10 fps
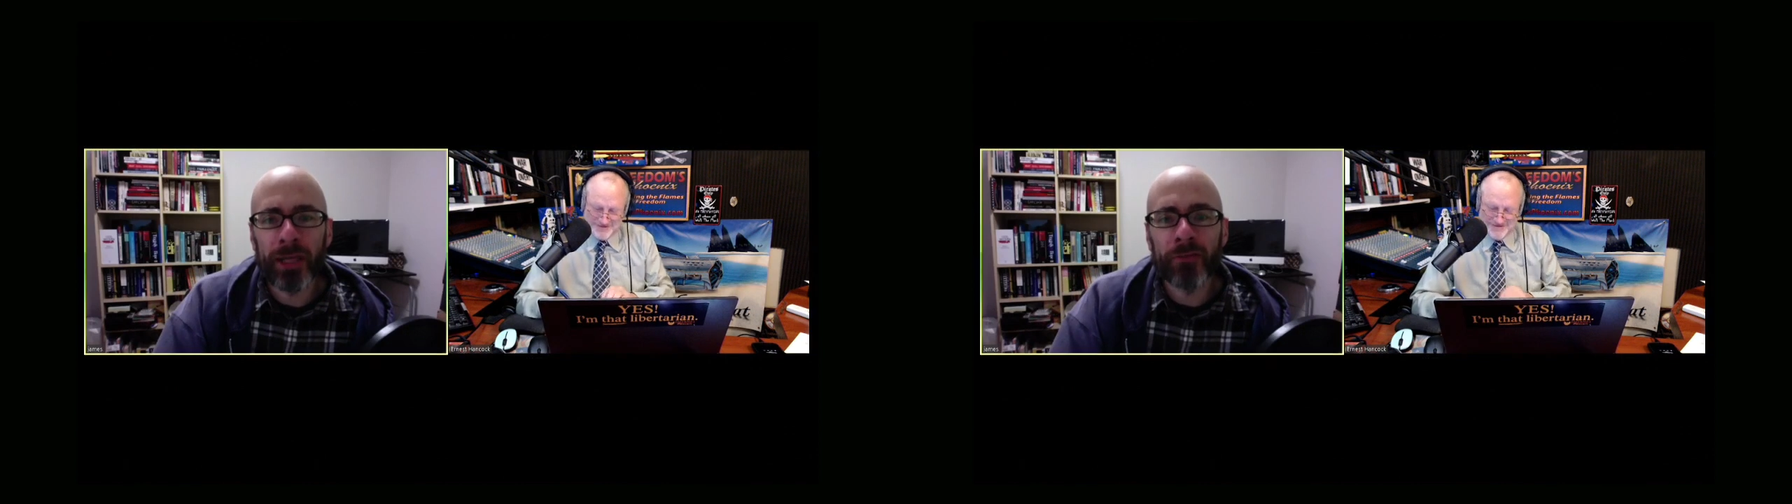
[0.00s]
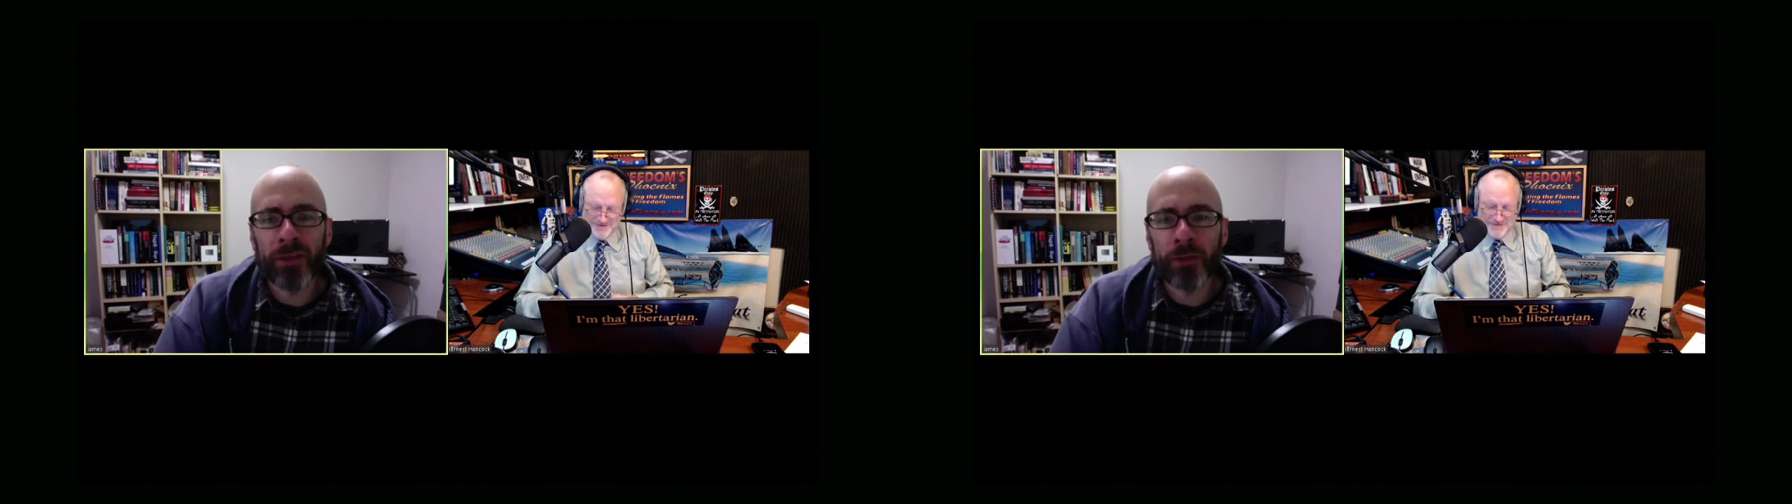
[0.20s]

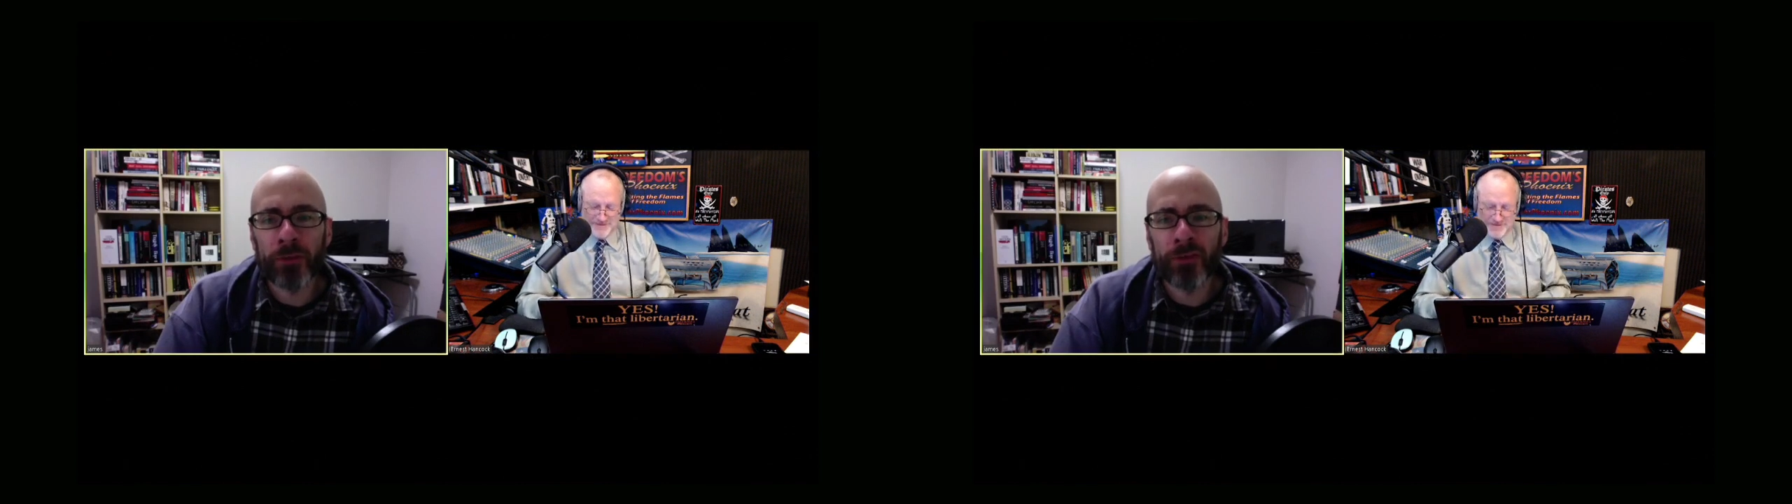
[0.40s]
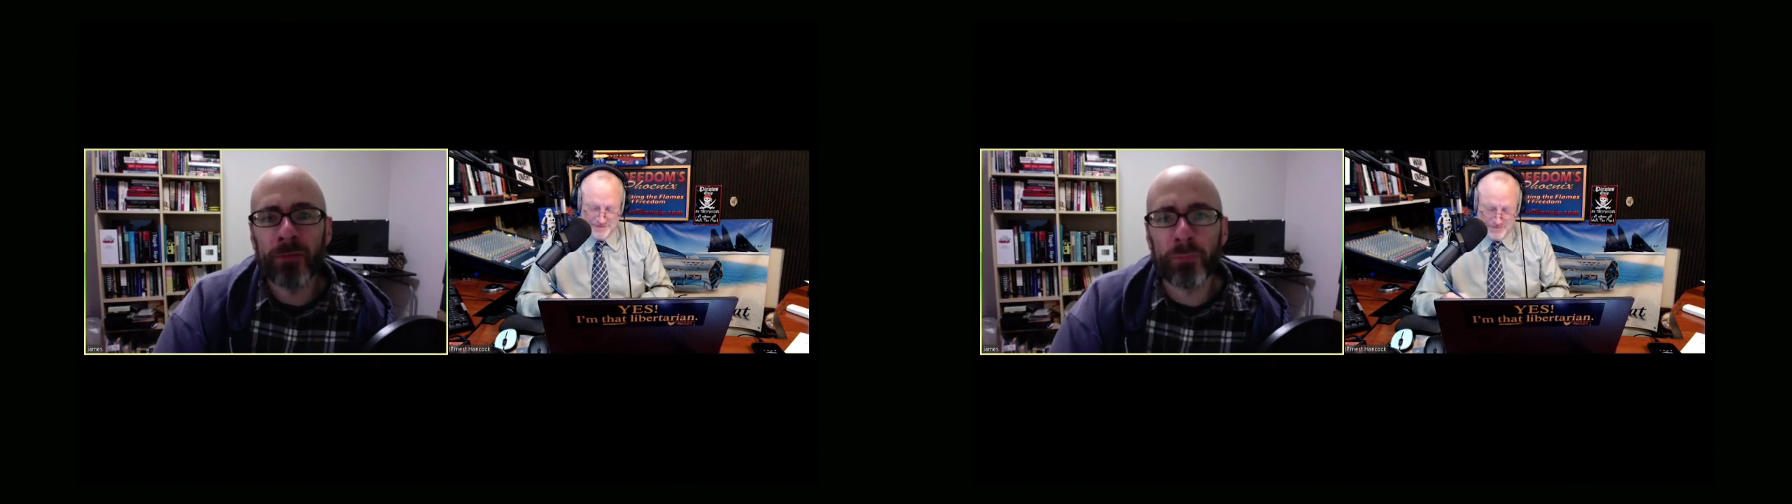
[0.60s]

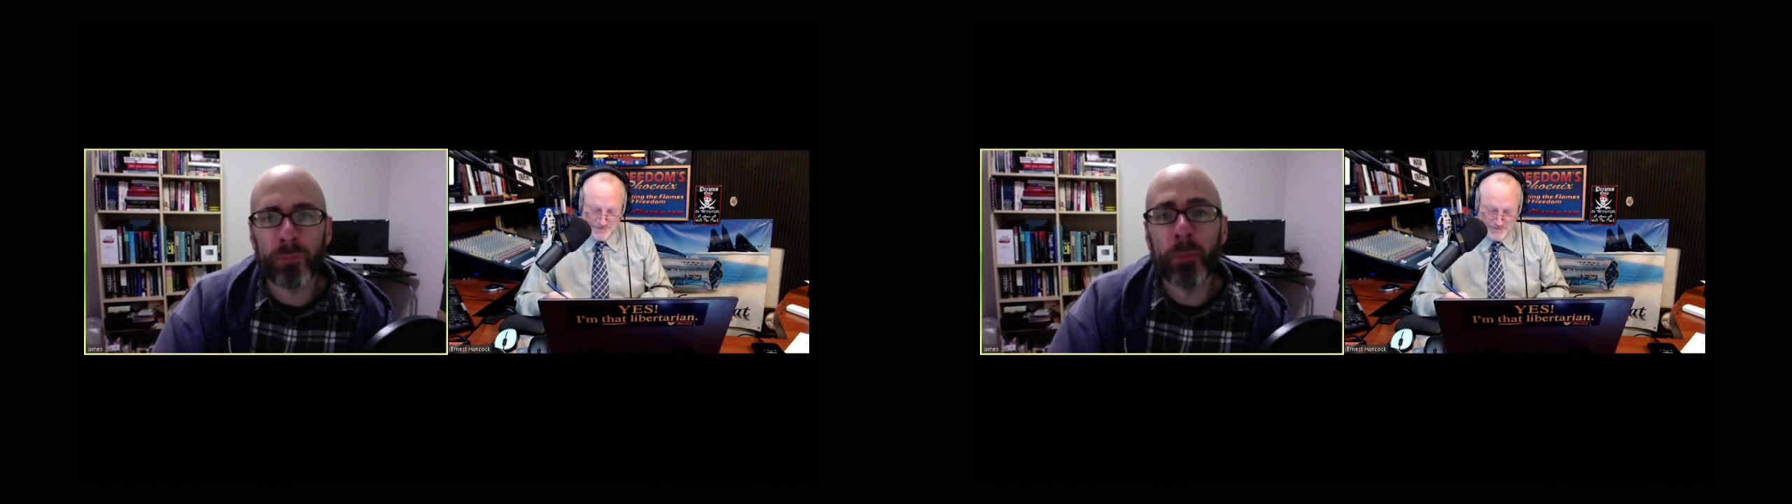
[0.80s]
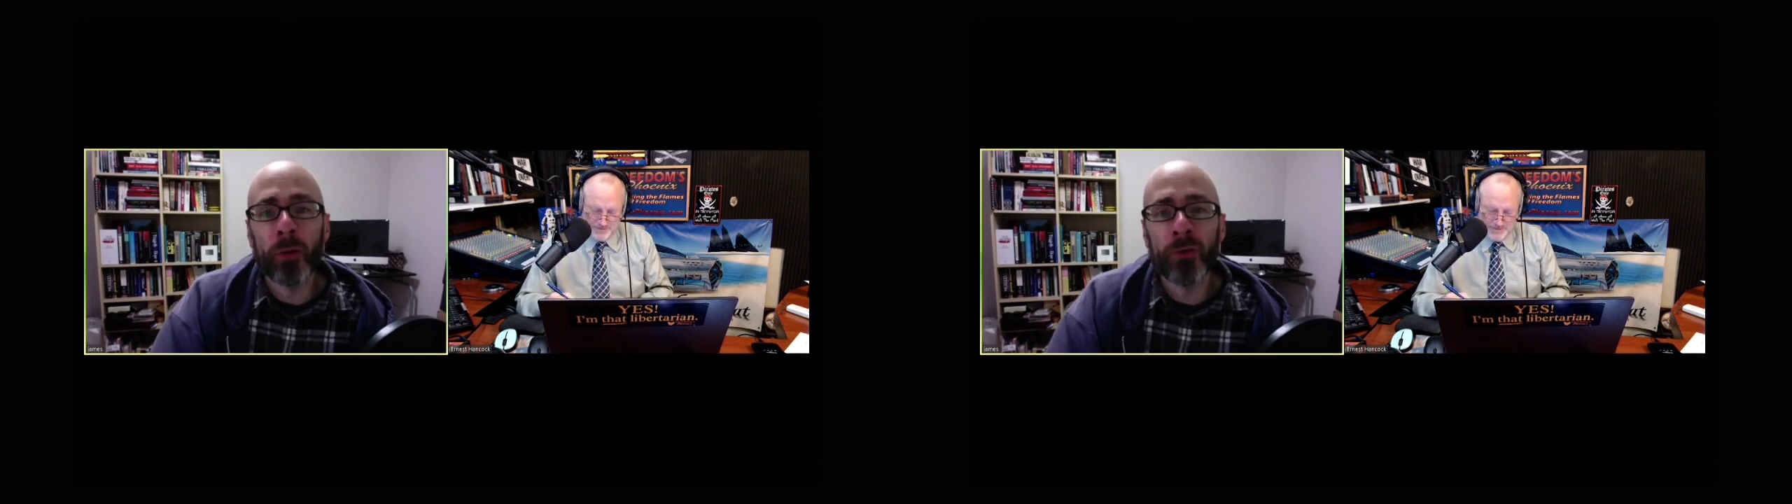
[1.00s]
Skinner's
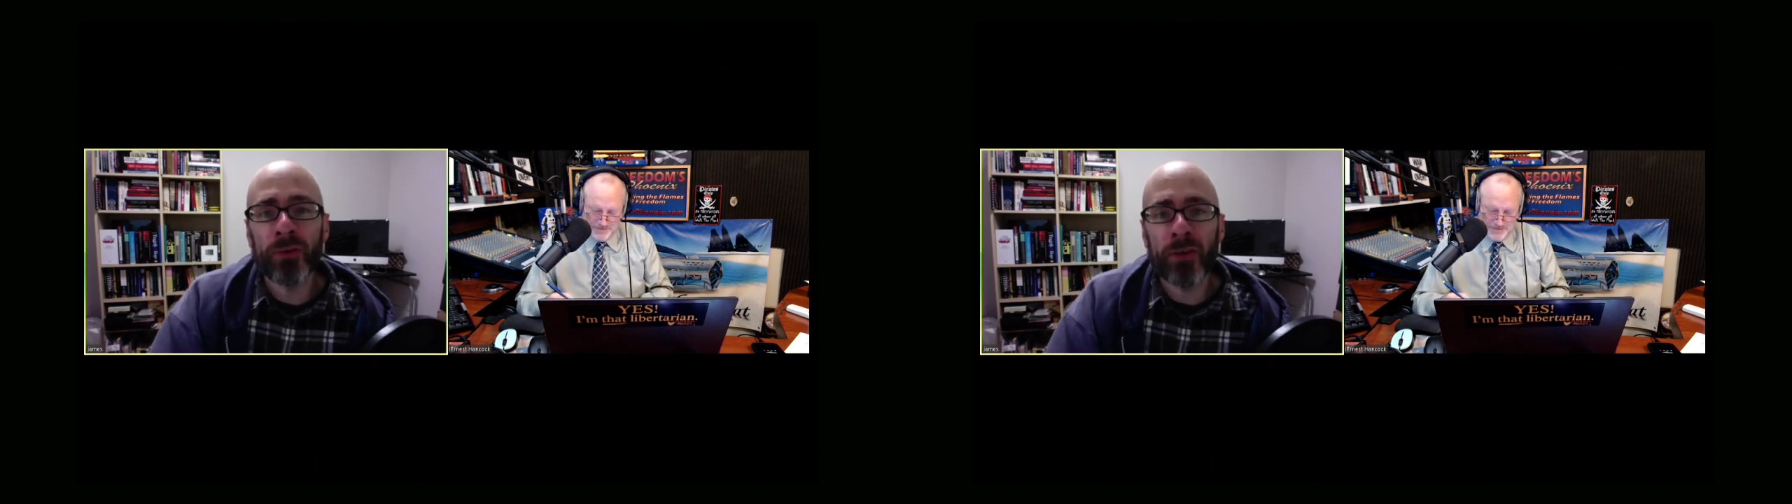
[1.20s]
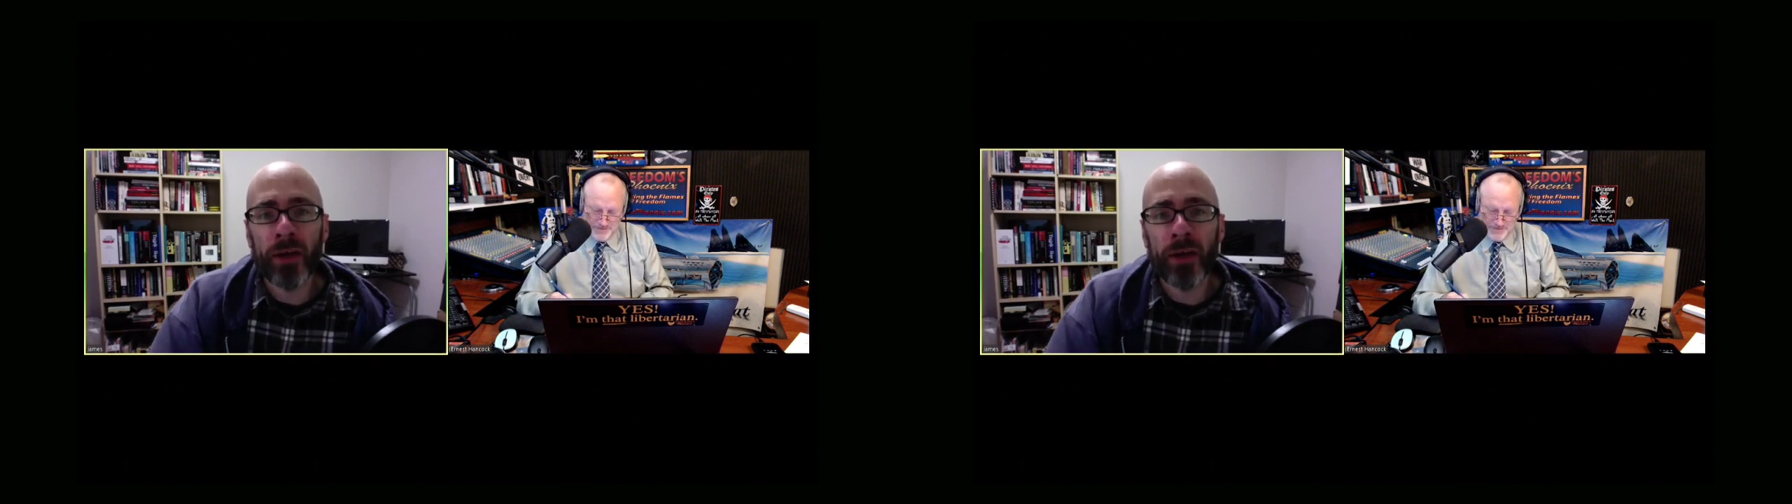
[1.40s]
proposed